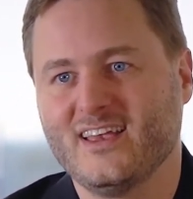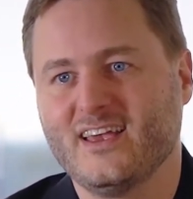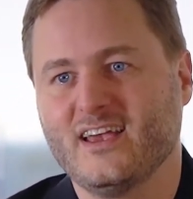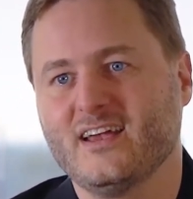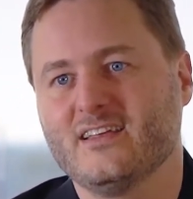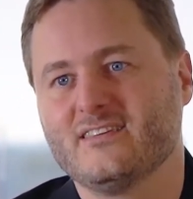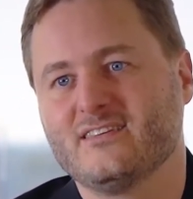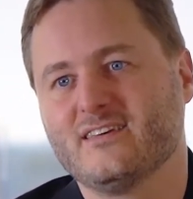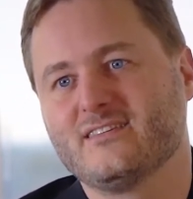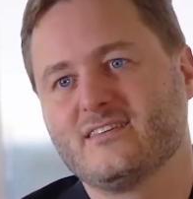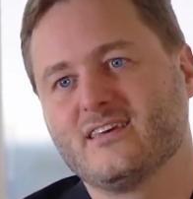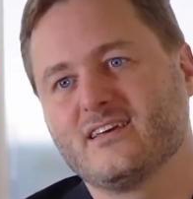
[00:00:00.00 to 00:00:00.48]

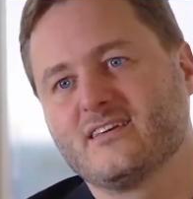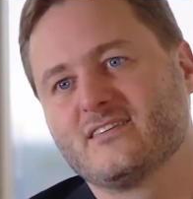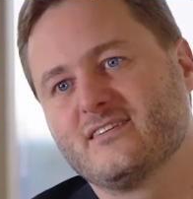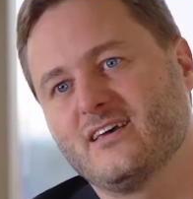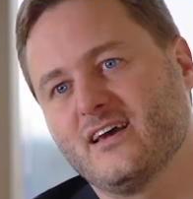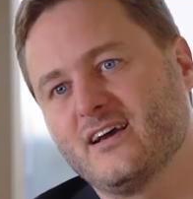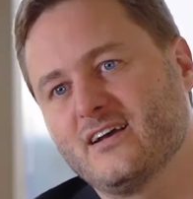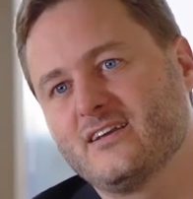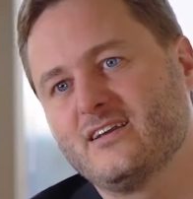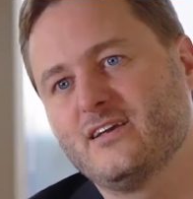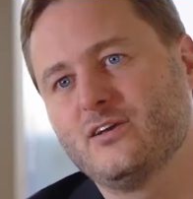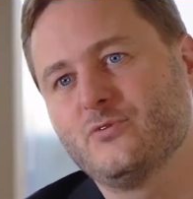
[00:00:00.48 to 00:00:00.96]
And that's
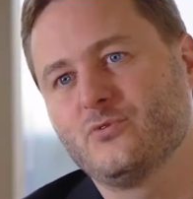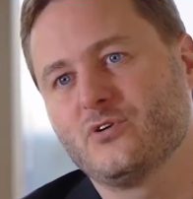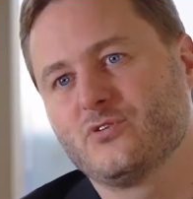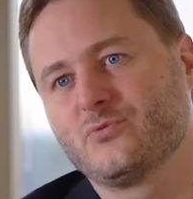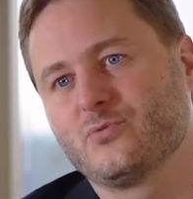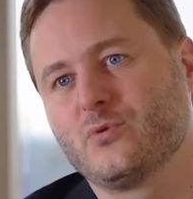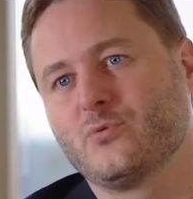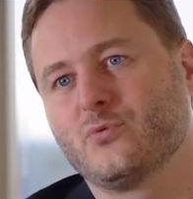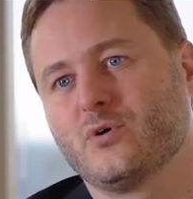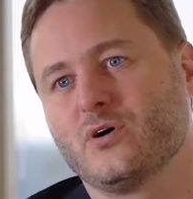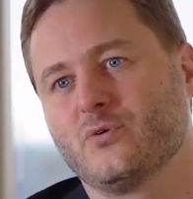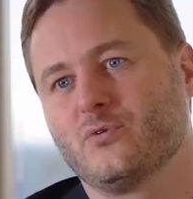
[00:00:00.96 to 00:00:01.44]
exactly what
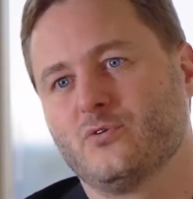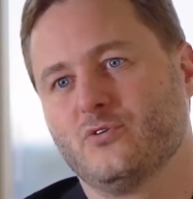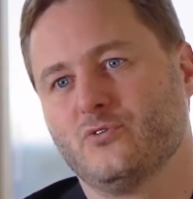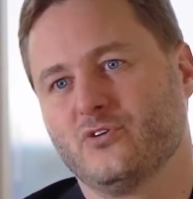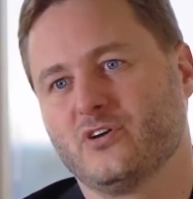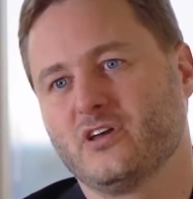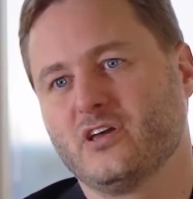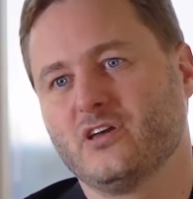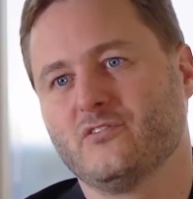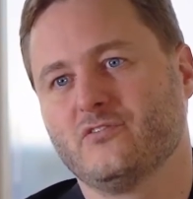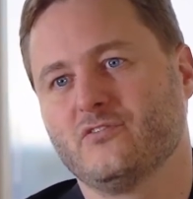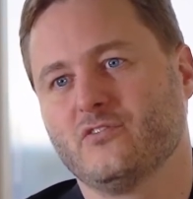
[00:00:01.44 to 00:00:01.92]
we were
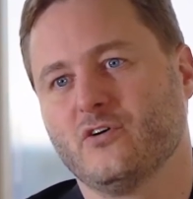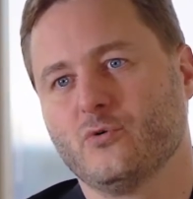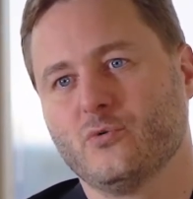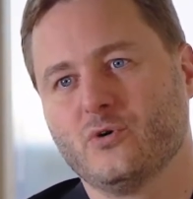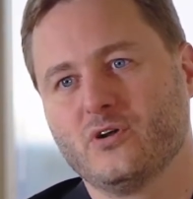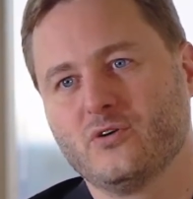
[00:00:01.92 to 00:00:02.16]
looking for.